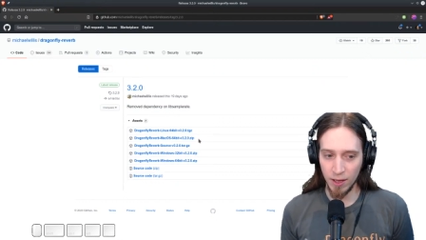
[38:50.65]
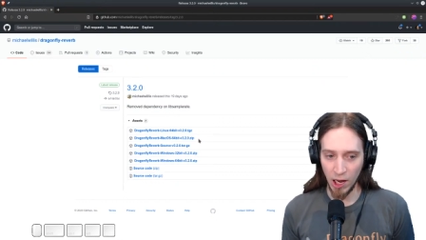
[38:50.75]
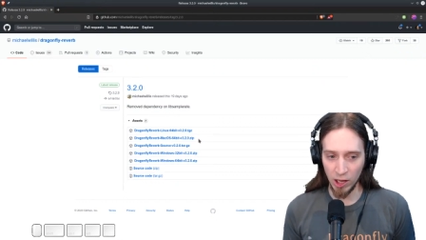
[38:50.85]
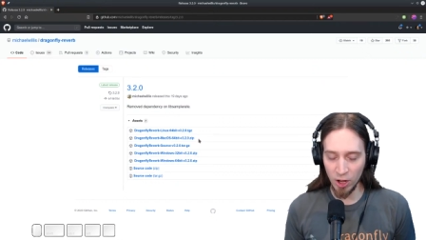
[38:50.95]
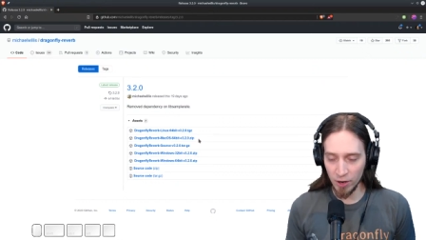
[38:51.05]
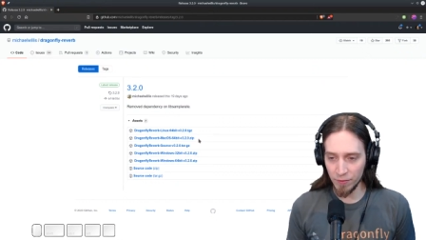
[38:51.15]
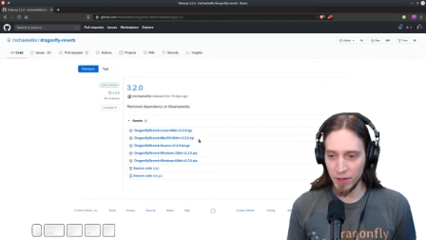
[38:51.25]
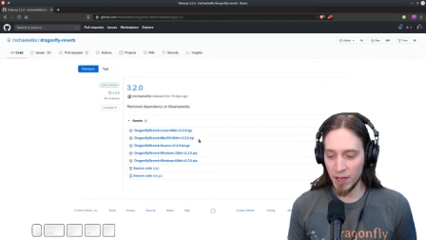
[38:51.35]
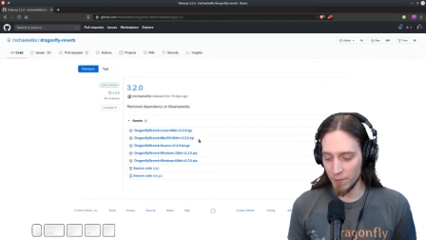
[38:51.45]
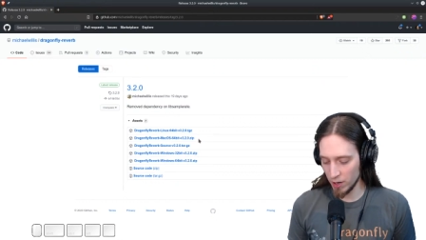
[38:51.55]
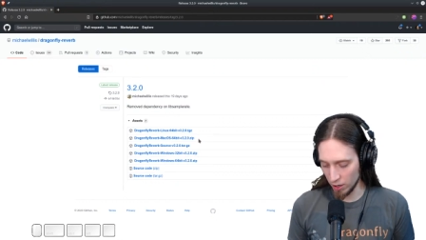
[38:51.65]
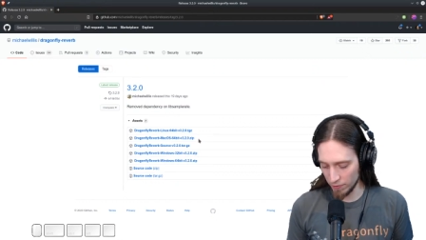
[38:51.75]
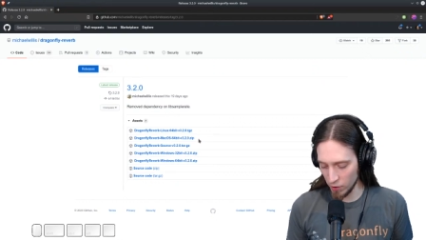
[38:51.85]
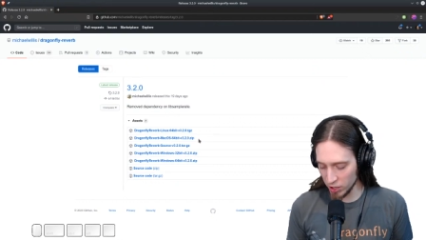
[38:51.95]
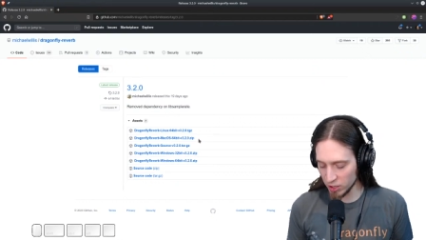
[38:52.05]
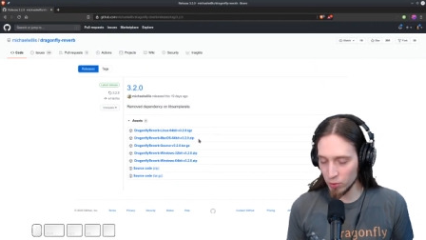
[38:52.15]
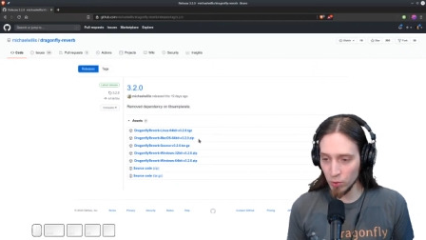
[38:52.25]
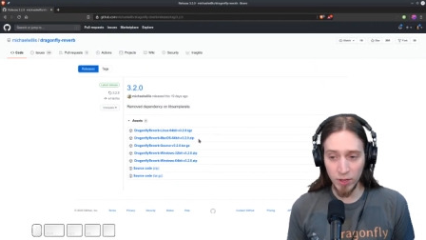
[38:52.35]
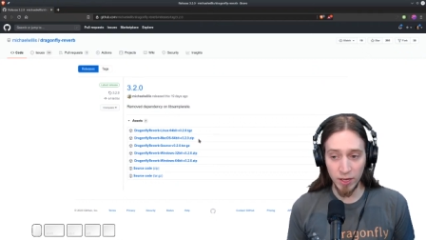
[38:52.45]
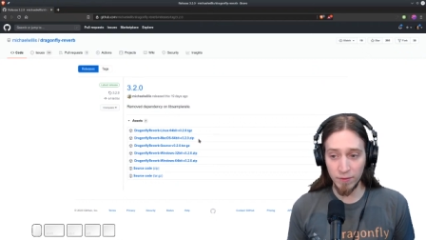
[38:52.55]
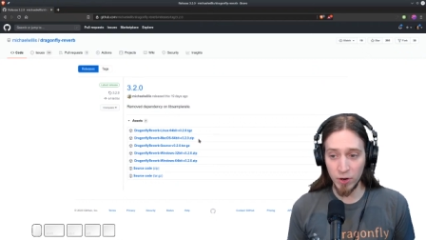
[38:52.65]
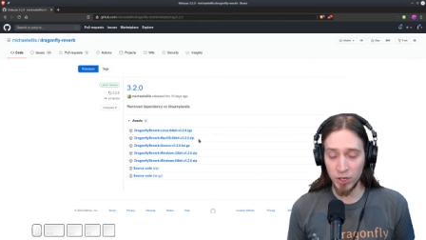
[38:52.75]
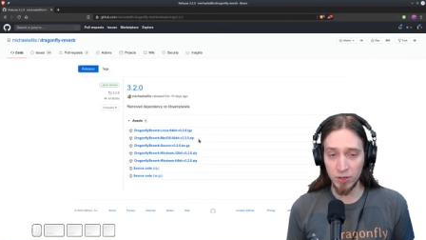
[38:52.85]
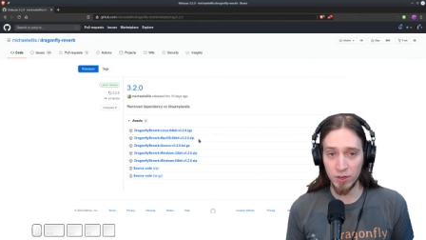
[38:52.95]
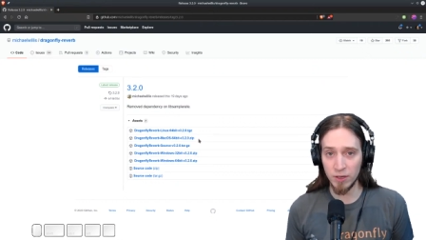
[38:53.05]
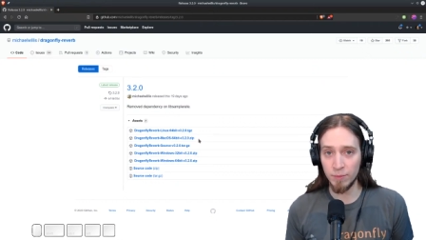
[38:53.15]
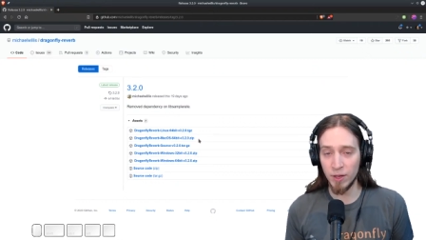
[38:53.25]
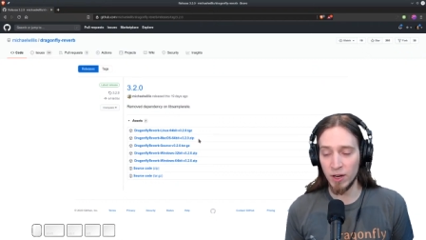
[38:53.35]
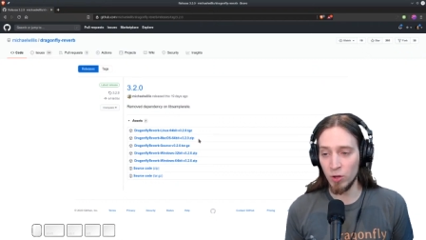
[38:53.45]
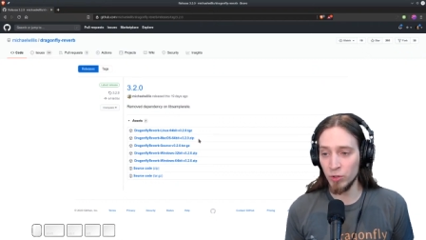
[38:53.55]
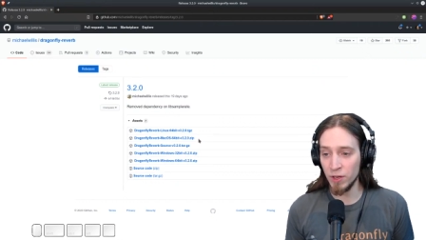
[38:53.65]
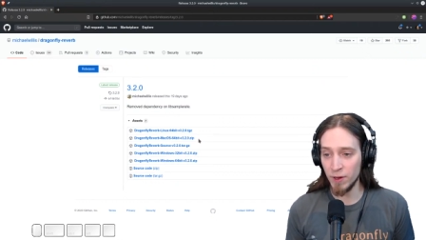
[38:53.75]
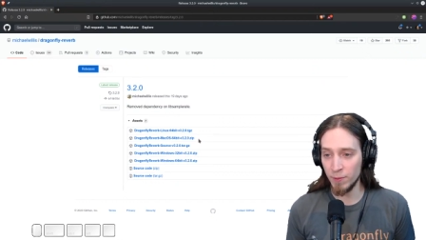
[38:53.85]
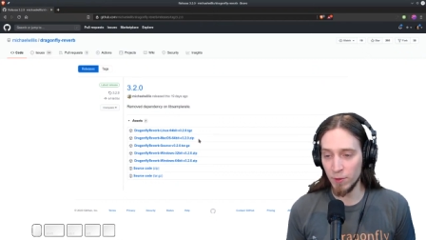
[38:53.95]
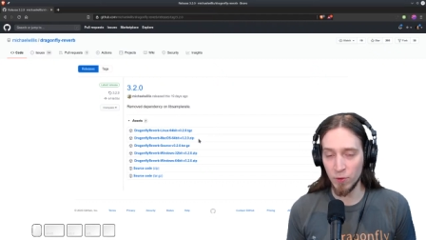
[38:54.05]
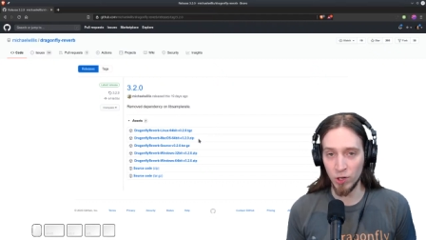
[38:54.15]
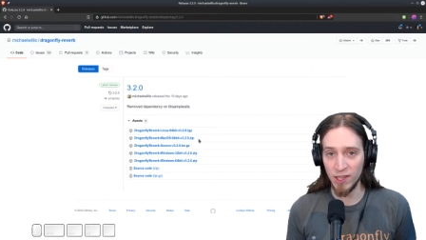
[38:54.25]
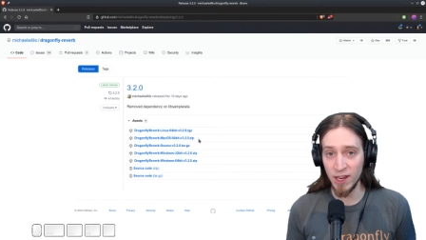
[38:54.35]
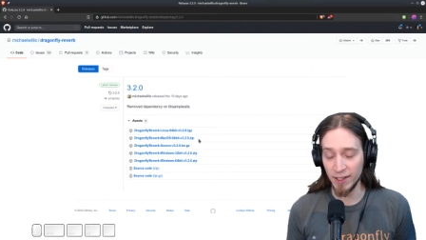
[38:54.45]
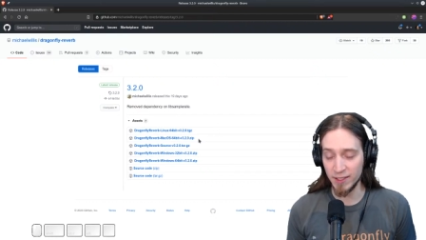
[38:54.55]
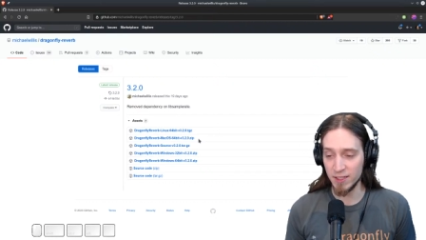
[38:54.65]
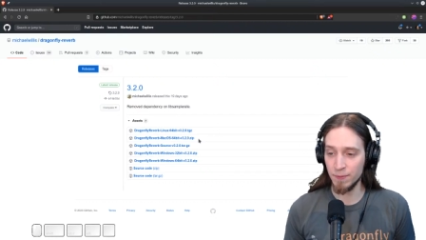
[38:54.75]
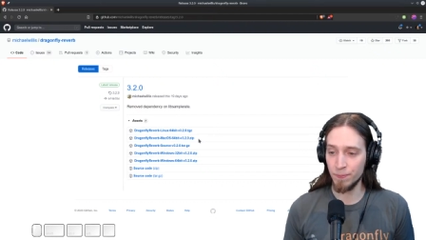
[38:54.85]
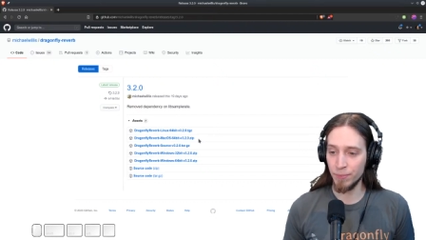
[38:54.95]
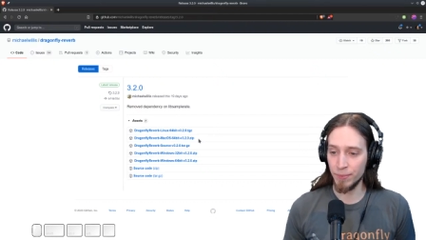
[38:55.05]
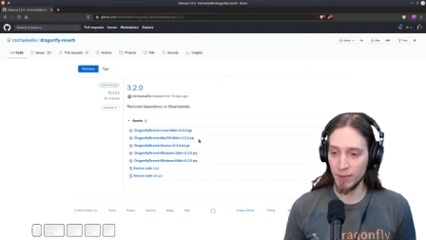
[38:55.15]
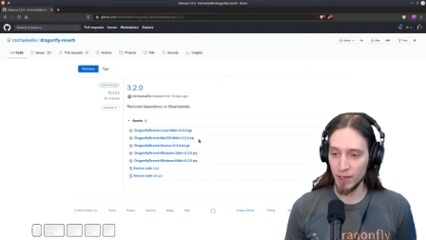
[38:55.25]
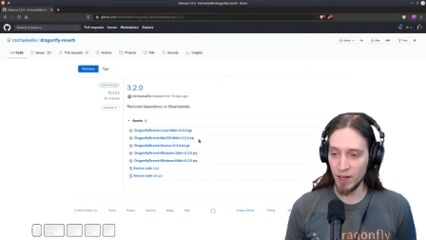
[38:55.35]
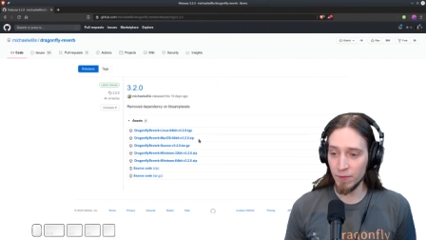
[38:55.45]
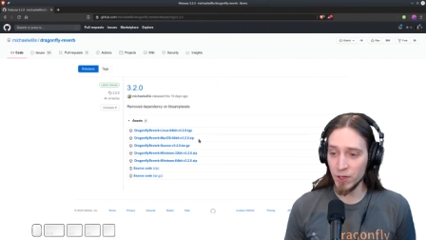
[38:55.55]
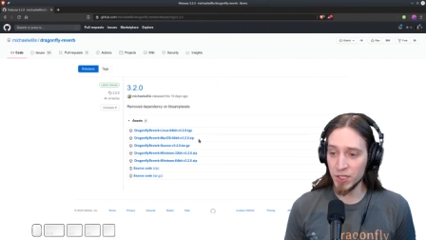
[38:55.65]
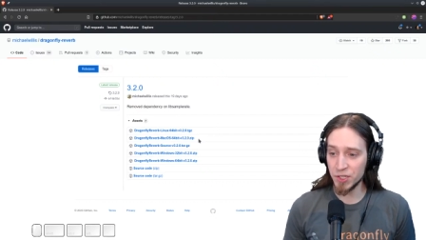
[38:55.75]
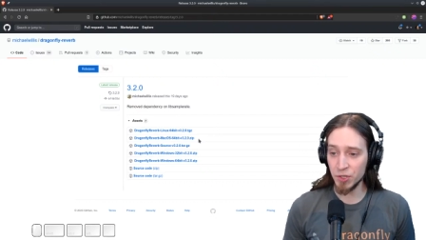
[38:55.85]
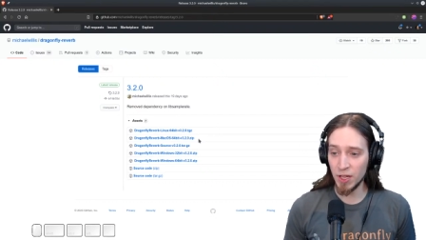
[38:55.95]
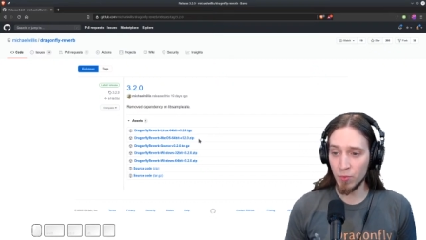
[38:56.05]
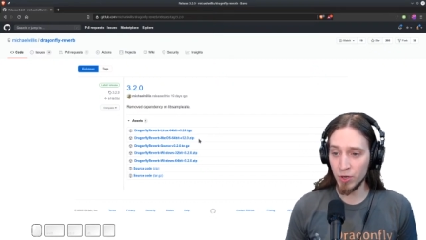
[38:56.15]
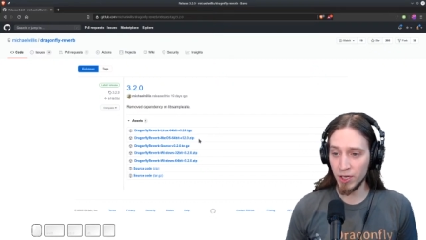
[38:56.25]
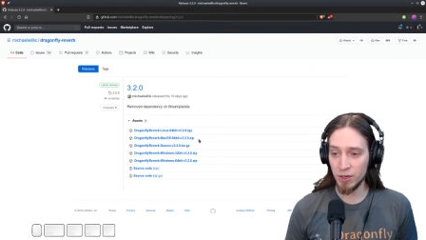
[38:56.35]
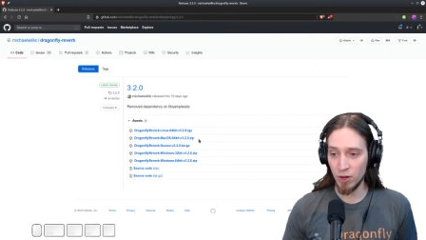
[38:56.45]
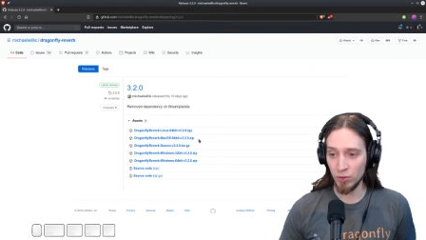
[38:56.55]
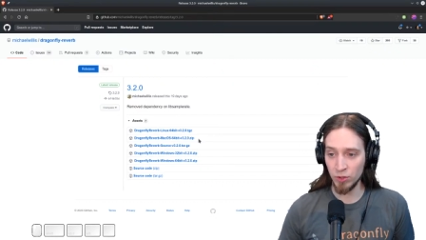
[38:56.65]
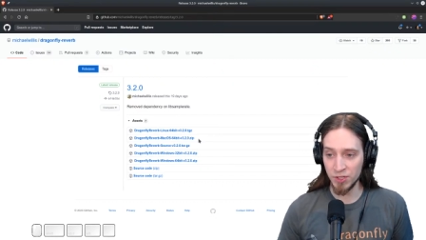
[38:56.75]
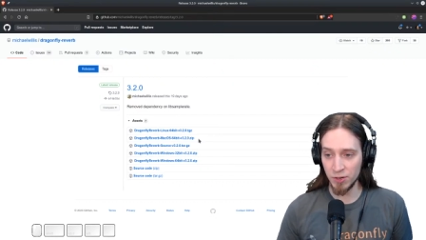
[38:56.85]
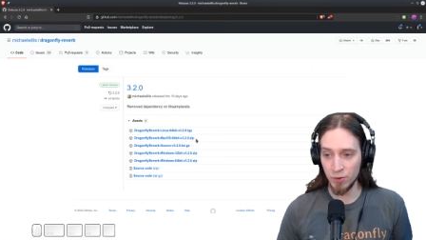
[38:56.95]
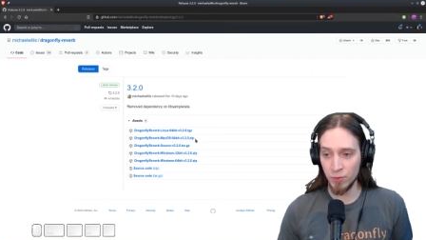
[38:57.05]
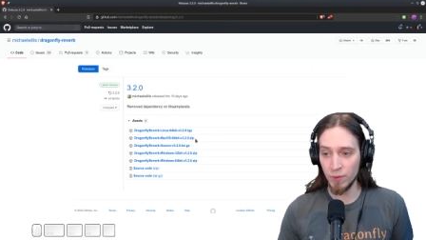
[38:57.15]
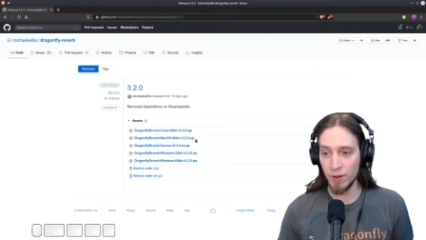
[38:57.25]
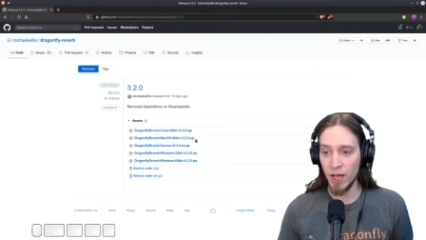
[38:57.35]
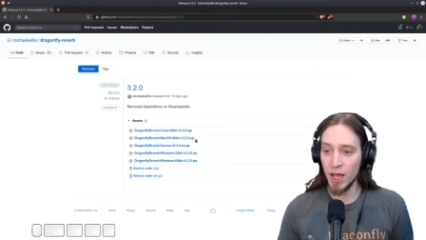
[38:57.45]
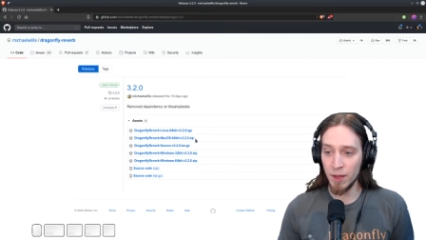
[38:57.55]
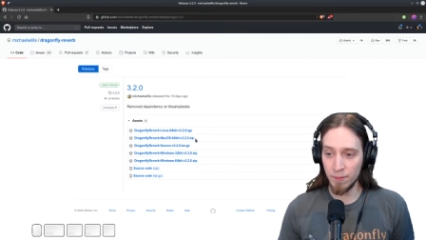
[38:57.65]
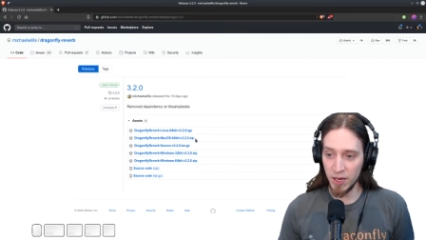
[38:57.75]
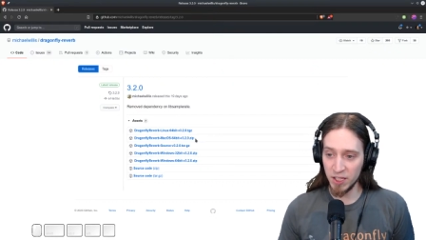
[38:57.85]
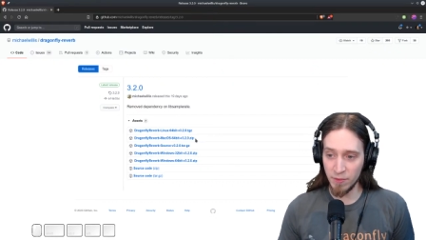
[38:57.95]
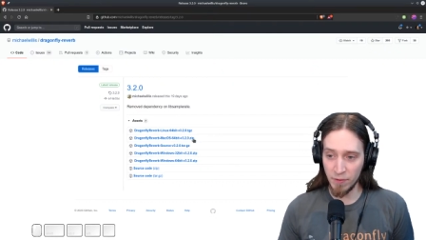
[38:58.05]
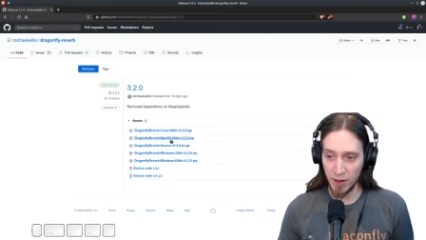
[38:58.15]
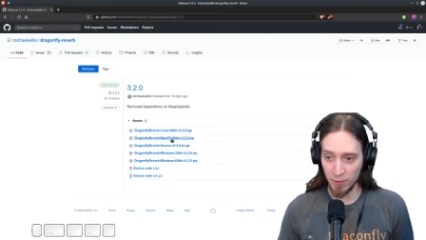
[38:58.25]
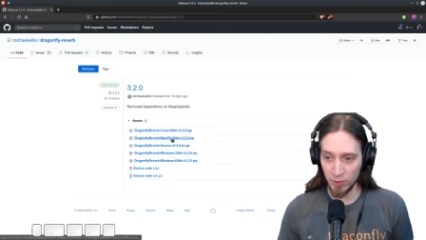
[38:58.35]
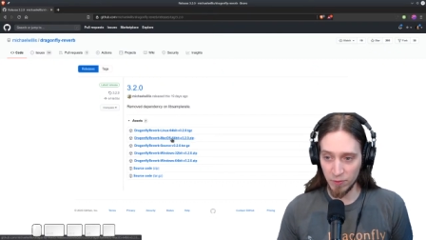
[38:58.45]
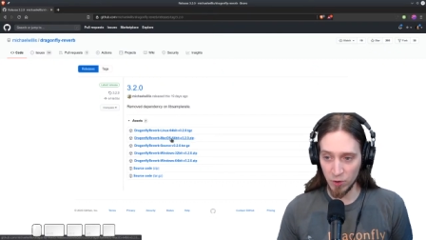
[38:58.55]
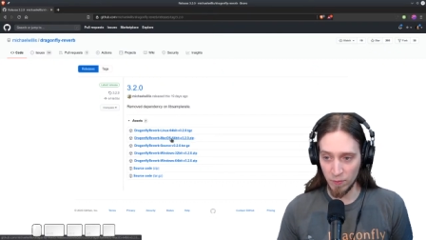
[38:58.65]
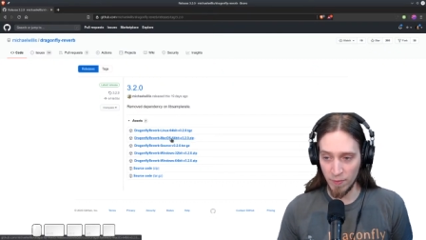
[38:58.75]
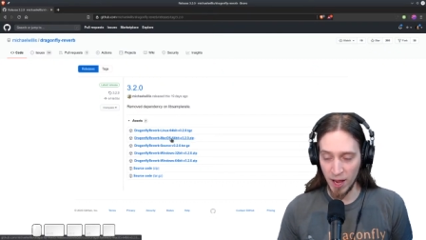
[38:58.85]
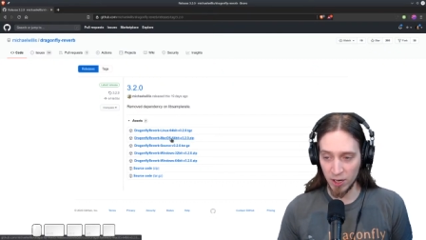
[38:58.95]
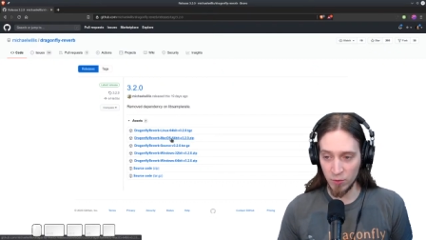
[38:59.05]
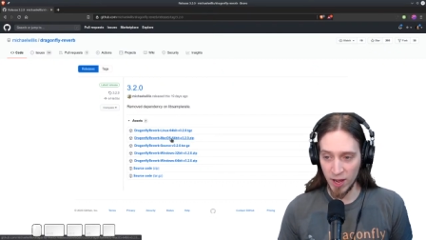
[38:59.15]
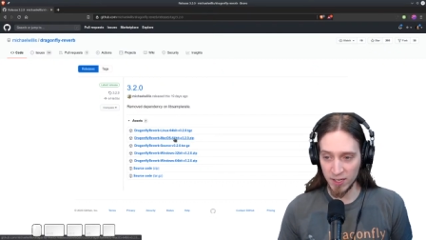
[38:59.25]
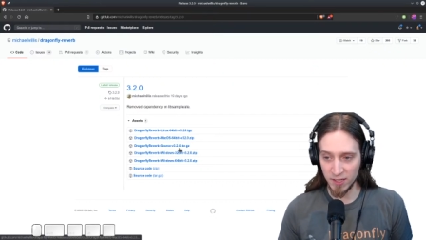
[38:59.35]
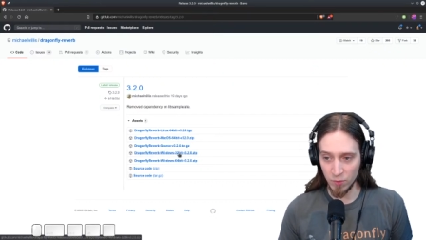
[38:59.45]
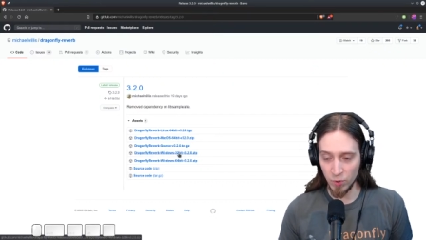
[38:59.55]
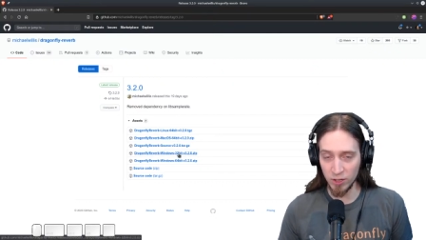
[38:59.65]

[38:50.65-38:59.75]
A lot of them are very cool and very good, but only available for Linux. And I think it's good that we also make them available for macOS and